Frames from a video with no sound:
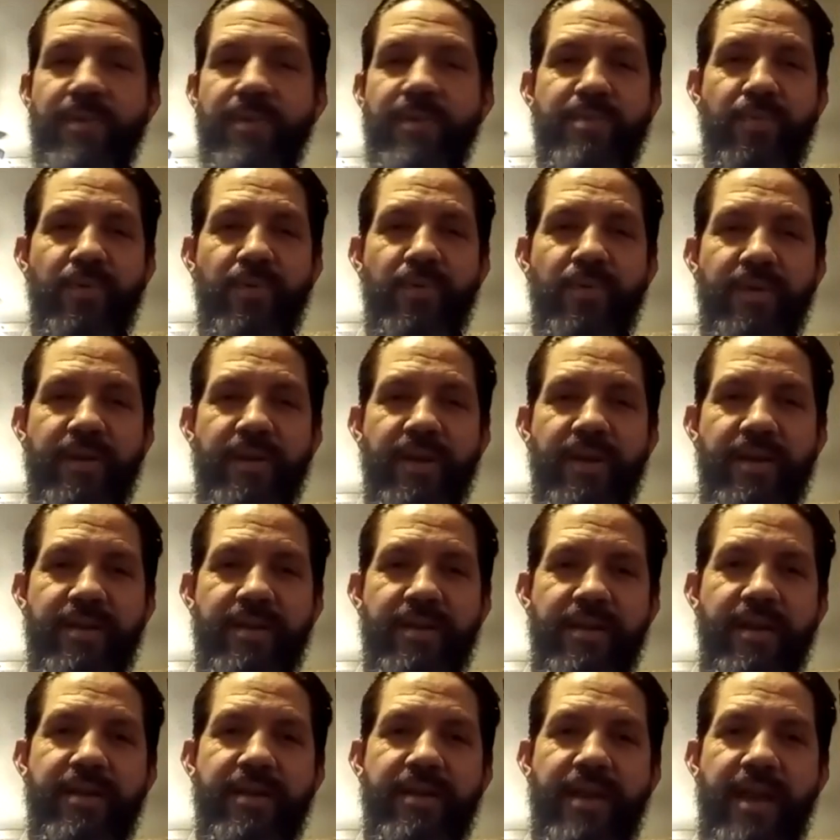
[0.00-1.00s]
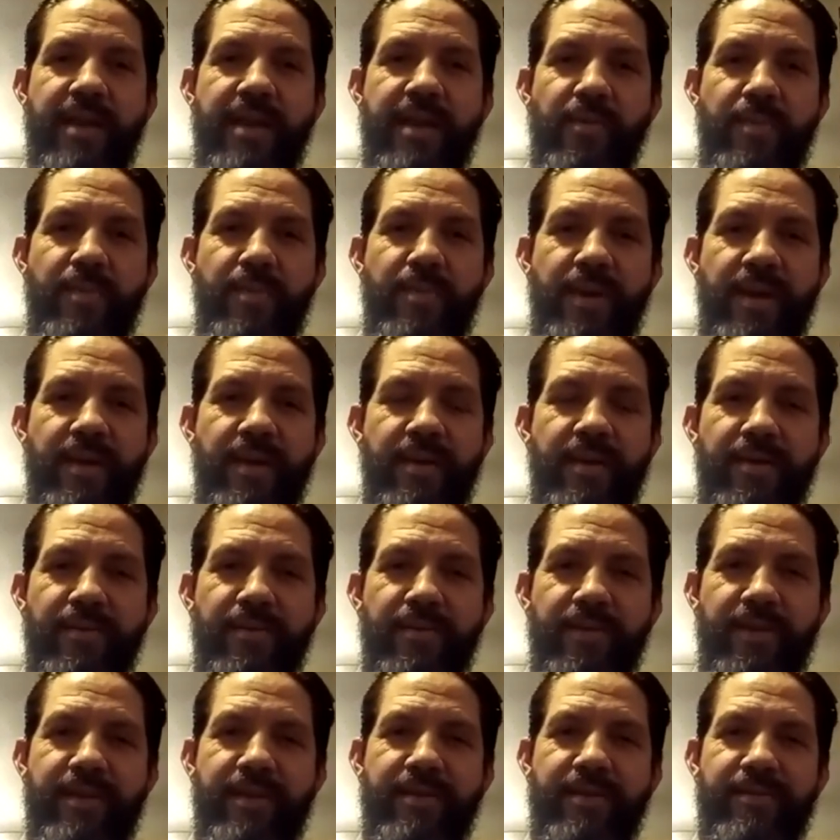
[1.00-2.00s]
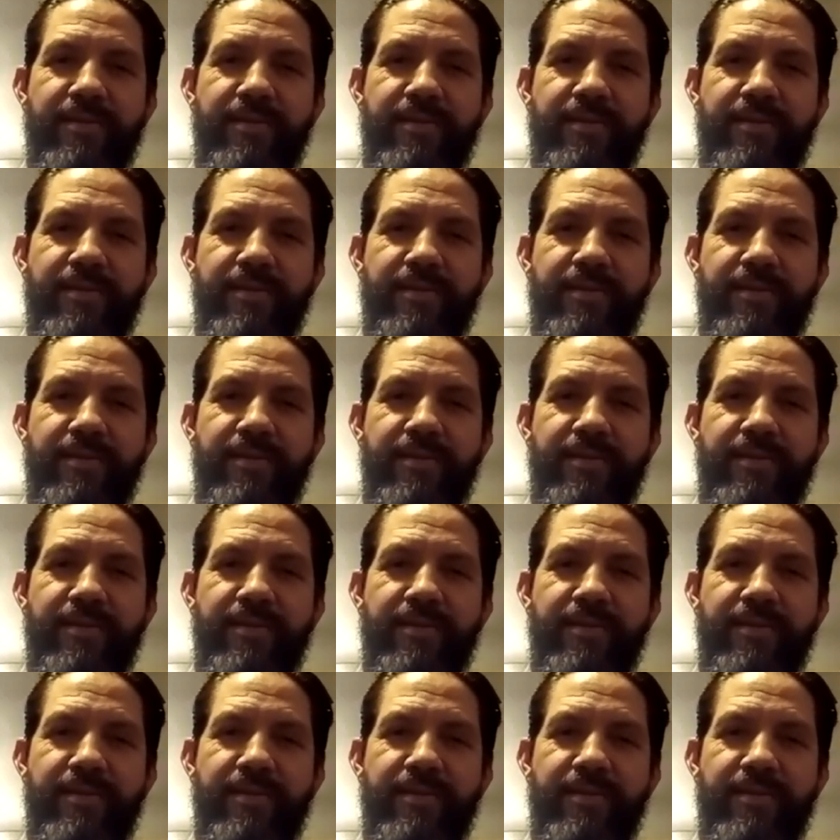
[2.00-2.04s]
you just pull it, can I take it with me? And they're like